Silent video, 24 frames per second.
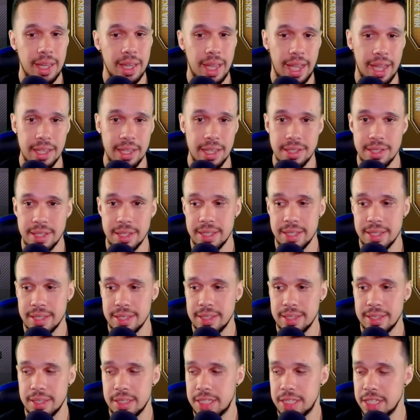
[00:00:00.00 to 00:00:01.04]
as
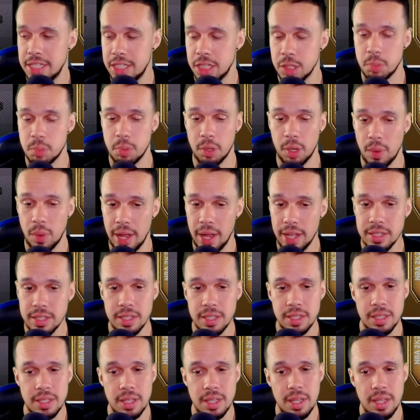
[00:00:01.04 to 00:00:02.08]
the seasons
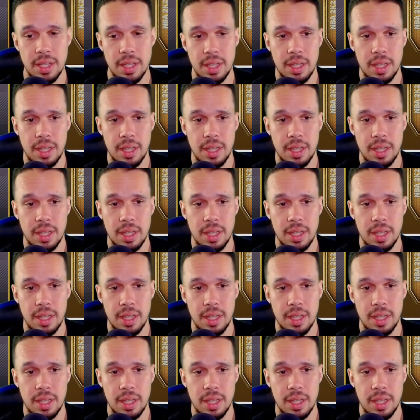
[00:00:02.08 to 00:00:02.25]
progress.